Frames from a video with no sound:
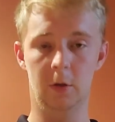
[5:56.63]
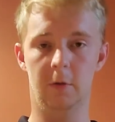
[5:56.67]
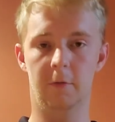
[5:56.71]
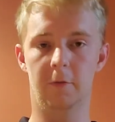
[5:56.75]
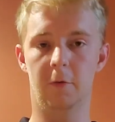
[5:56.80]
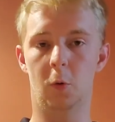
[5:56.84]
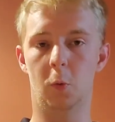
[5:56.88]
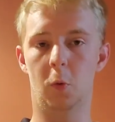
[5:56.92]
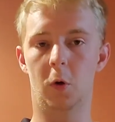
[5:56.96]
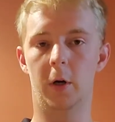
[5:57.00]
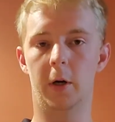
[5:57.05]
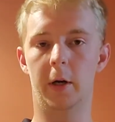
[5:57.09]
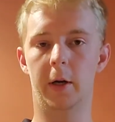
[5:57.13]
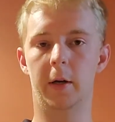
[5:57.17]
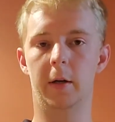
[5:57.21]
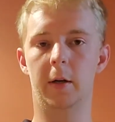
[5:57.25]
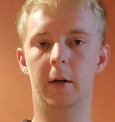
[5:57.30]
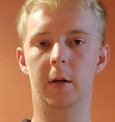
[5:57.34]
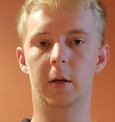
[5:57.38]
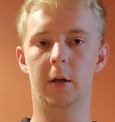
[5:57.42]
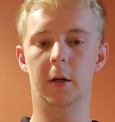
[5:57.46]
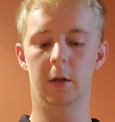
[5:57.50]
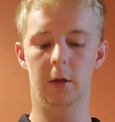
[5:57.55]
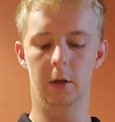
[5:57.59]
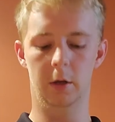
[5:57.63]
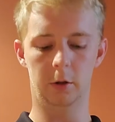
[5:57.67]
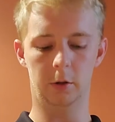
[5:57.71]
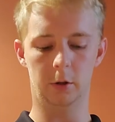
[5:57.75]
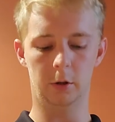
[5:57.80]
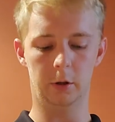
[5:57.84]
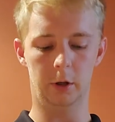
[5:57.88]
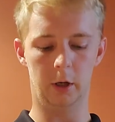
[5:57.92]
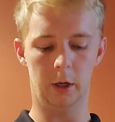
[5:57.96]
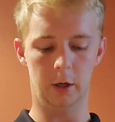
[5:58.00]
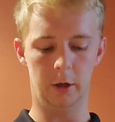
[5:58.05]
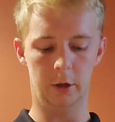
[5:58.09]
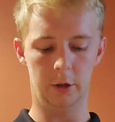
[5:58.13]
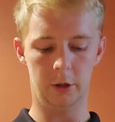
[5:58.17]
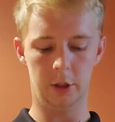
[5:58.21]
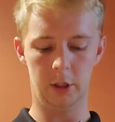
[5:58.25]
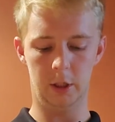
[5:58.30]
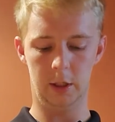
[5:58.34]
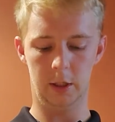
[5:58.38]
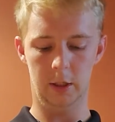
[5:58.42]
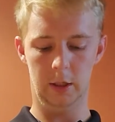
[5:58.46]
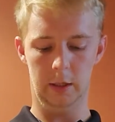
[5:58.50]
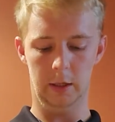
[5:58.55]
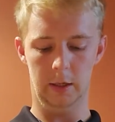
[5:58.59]
For one, nuclear
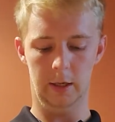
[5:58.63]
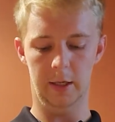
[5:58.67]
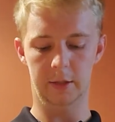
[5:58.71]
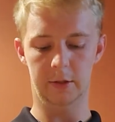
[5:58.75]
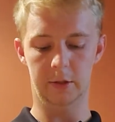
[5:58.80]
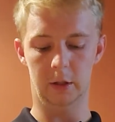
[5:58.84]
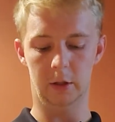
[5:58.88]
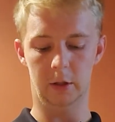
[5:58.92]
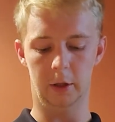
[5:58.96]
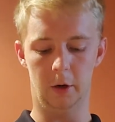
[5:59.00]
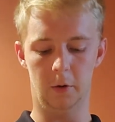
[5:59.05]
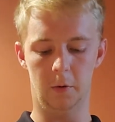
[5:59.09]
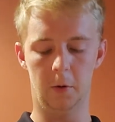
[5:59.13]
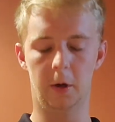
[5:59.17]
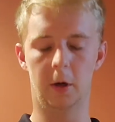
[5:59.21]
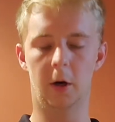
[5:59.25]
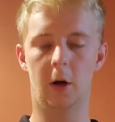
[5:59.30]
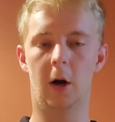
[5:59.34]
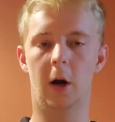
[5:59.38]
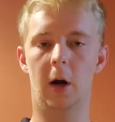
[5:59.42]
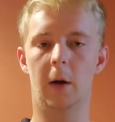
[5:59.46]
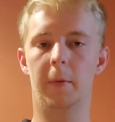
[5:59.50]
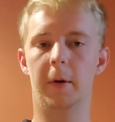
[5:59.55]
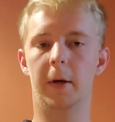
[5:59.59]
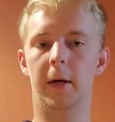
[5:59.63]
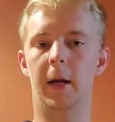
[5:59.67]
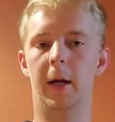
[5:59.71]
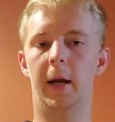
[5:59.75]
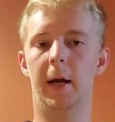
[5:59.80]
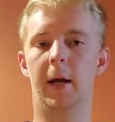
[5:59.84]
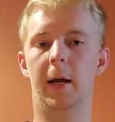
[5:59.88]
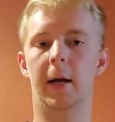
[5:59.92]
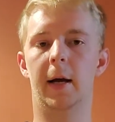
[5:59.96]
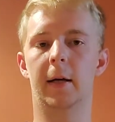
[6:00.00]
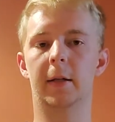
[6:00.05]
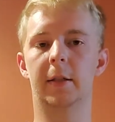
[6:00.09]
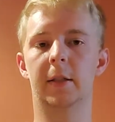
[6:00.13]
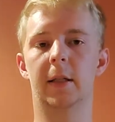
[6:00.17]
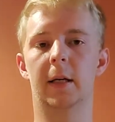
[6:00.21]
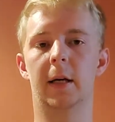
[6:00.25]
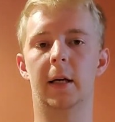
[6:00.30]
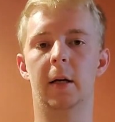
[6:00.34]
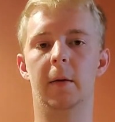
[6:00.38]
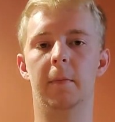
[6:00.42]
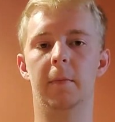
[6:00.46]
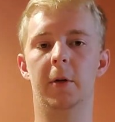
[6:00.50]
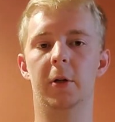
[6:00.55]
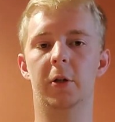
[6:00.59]
energy has a lower carbon
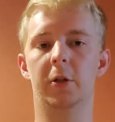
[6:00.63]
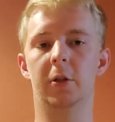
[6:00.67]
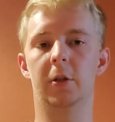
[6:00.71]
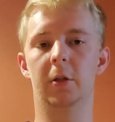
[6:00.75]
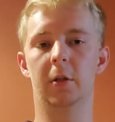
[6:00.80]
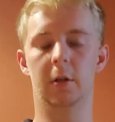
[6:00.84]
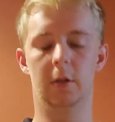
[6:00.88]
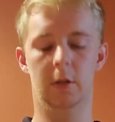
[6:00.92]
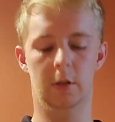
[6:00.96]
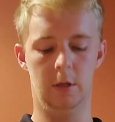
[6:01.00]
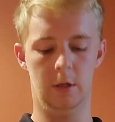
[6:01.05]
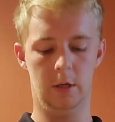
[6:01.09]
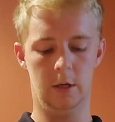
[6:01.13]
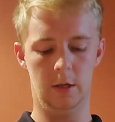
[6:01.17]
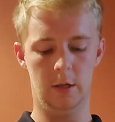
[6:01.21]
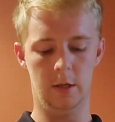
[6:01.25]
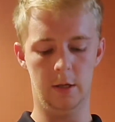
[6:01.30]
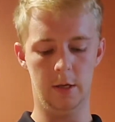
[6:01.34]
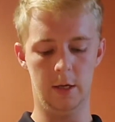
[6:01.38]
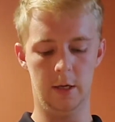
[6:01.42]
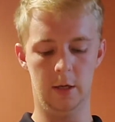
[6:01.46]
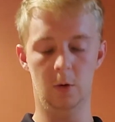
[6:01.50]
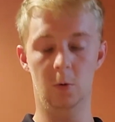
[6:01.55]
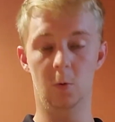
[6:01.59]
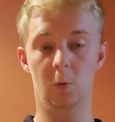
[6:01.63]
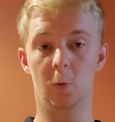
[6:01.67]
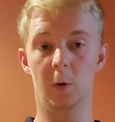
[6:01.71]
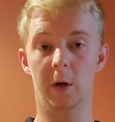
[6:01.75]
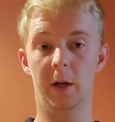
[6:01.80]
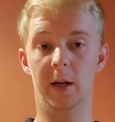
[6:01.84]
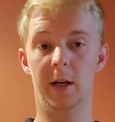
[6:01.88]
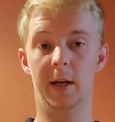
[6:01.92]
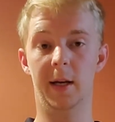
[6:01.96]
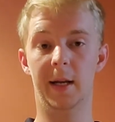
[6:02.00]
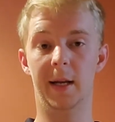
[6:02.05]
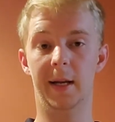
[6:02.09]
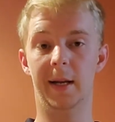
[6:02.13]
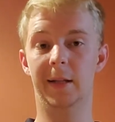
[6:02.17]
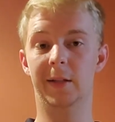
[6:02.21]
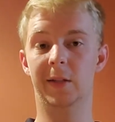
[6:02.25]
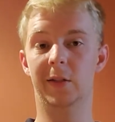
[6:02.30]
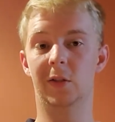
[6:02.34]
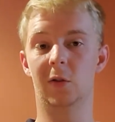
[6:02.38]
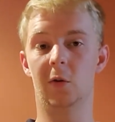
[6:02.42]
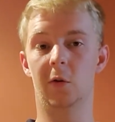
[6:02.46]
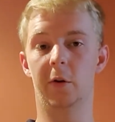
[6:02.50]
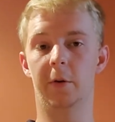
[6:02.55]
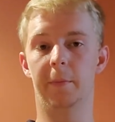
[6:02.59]
dioxide emission than wind and
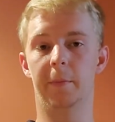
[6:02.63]
solar